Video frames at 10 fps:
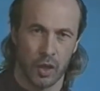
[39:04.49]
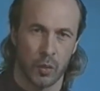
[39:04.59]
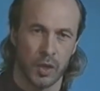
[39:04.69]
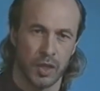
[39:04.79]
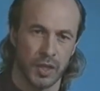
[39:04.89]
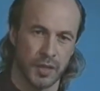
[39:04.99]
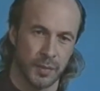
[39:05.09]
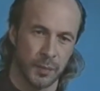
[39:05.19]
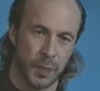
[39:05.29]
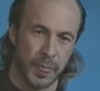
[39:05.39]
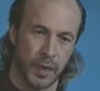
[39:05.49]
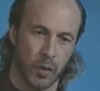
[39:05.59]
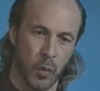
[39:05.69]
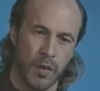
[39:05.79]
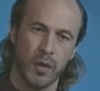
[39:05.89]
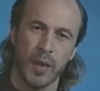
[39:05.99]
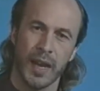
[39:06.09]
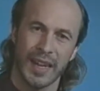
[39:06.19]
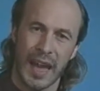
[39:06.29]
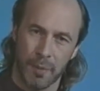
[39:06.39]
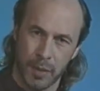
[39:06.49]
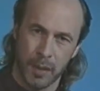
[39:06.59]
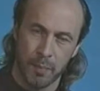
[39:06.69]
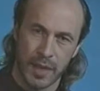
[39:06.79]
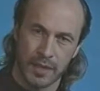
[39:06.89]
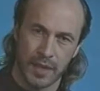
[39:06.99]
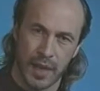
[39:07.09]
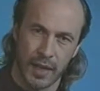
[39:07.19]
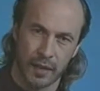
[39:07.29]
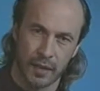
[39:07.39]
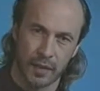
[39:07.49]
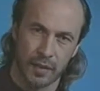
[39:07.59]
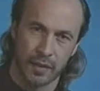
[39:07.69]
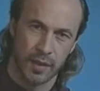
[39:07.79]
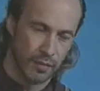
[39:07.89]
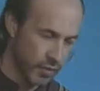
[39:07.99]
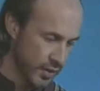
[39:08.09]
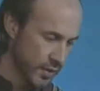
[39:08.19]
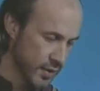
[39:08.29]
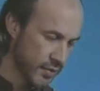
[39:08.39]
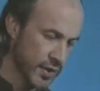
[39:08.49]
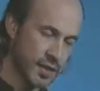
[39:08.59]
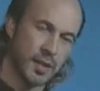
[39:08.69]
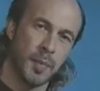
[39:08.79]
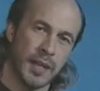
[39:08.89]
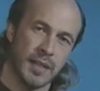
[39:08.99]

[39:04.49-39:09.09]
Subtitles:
which is wherever you get a gap in the bass line. For instance, if this is the bass